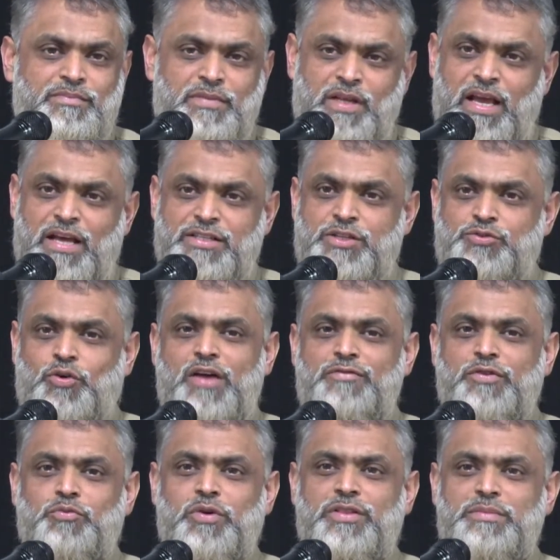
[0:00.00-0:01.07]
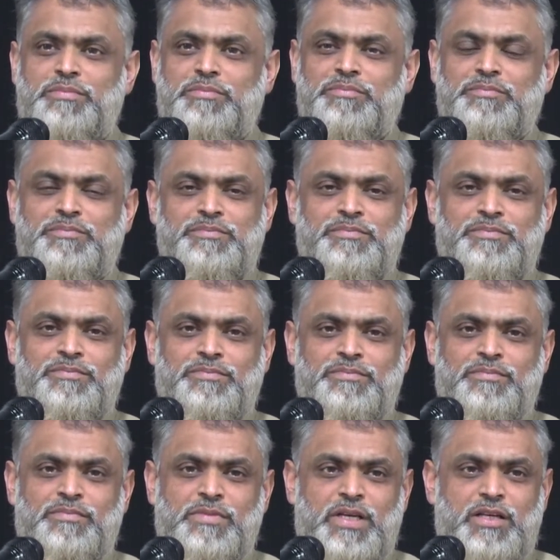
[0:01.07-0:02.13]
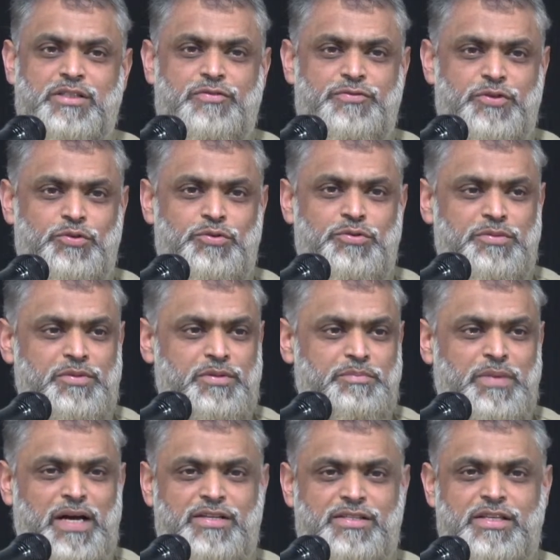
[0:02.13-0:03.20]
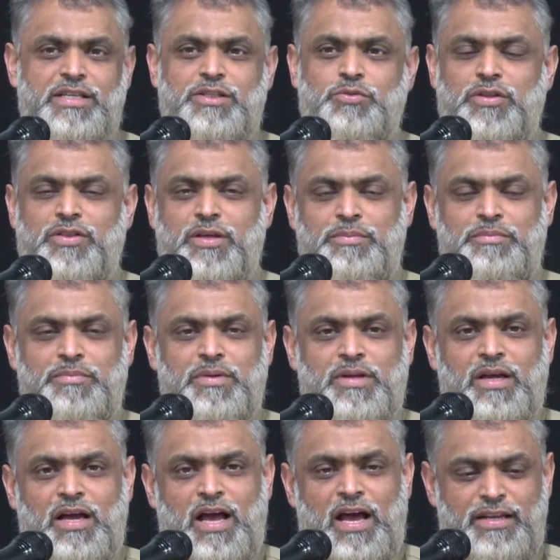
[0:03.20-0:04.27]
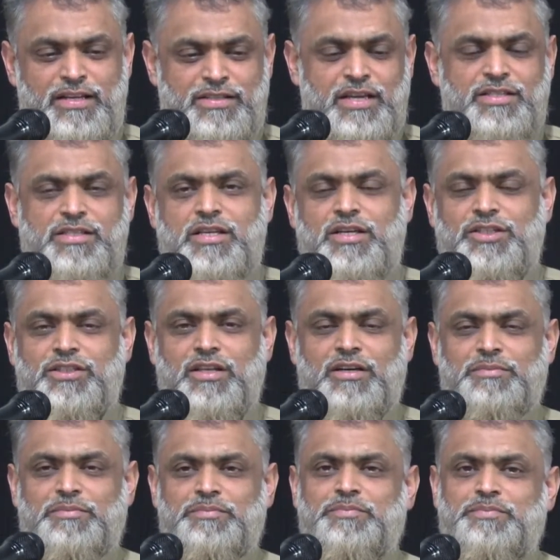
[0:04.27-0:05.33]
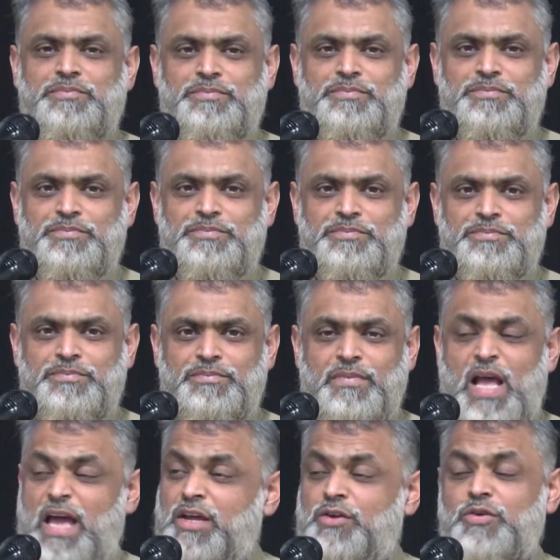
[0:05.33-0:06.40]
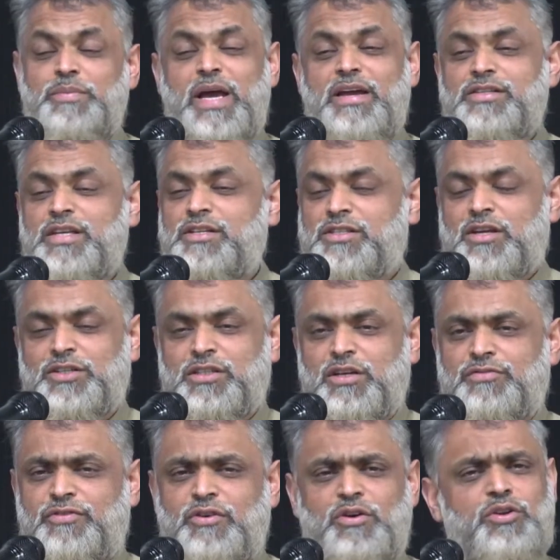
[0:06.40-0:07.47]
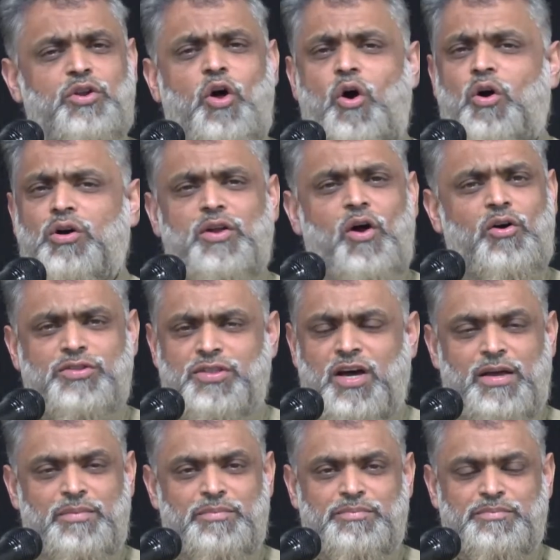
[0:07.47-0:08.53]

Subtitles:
He has his rifle with him, he has a few magazines with him, and he's in sajda. And he remained in sajda for a long, long time.